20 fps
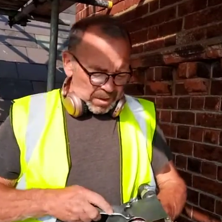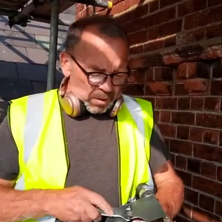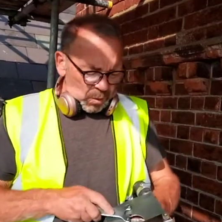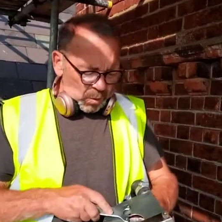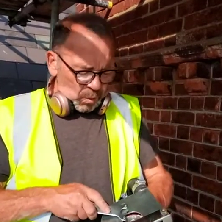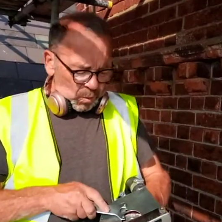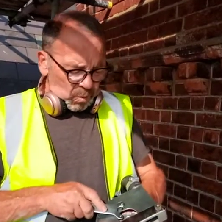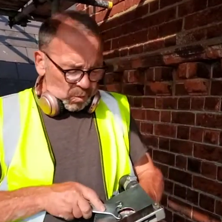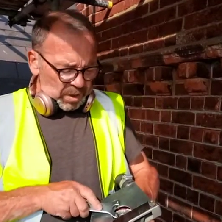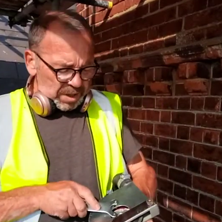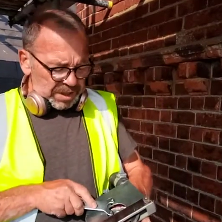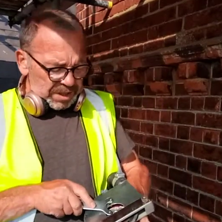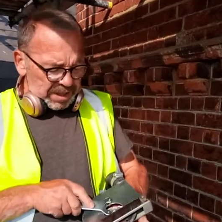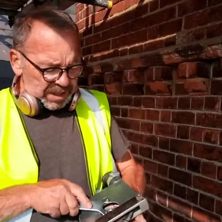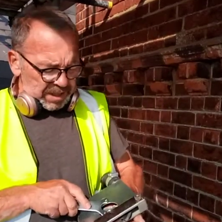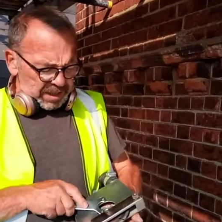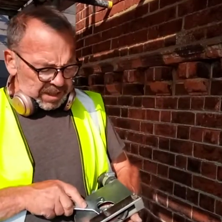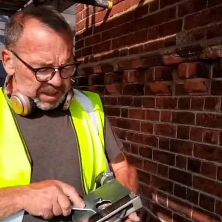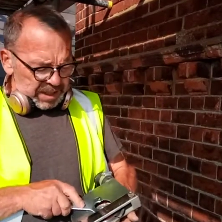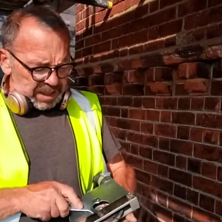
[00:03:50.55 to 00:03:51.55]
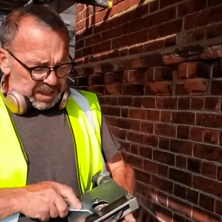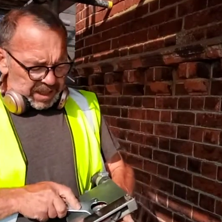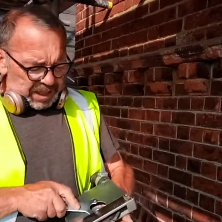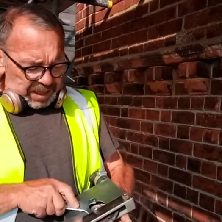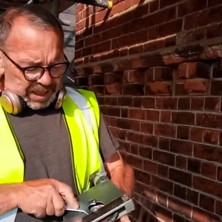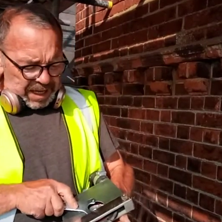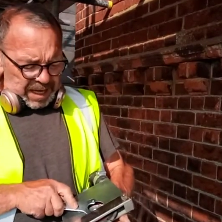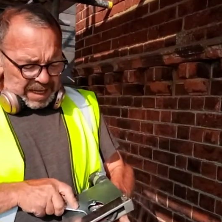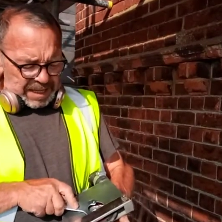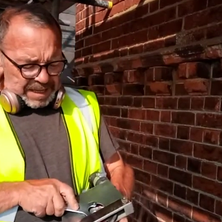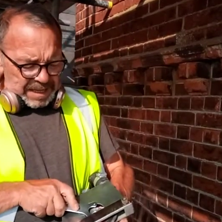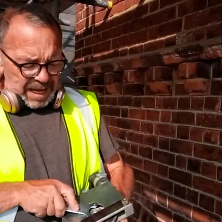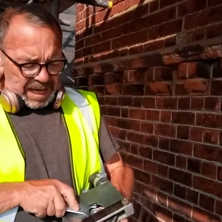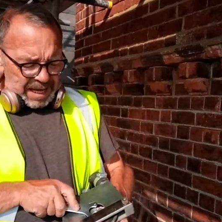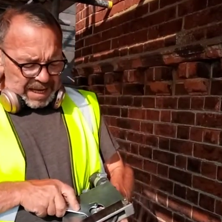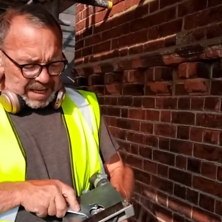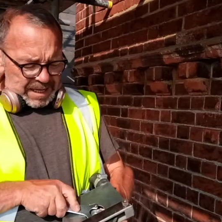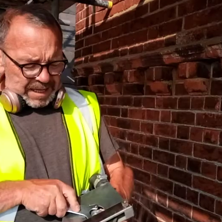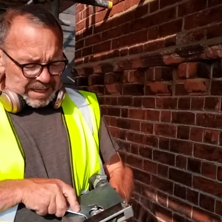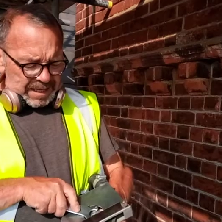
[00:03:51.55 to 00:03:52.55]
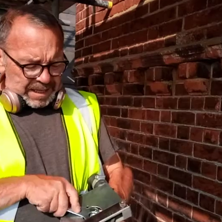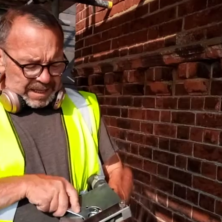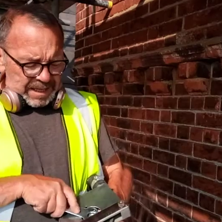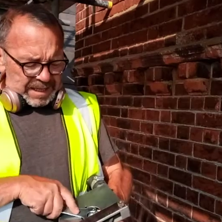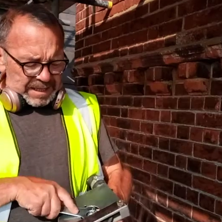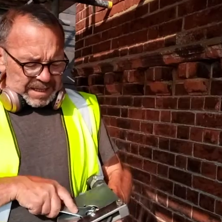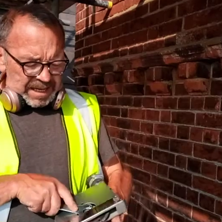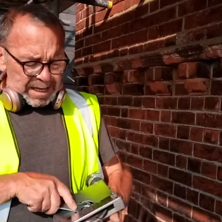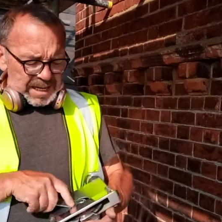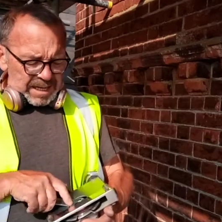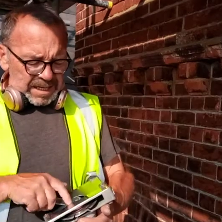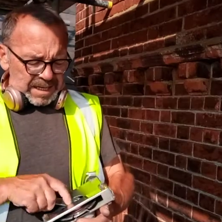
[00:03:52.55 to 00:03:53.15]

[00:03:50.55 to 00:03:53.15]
awkward getting that in there.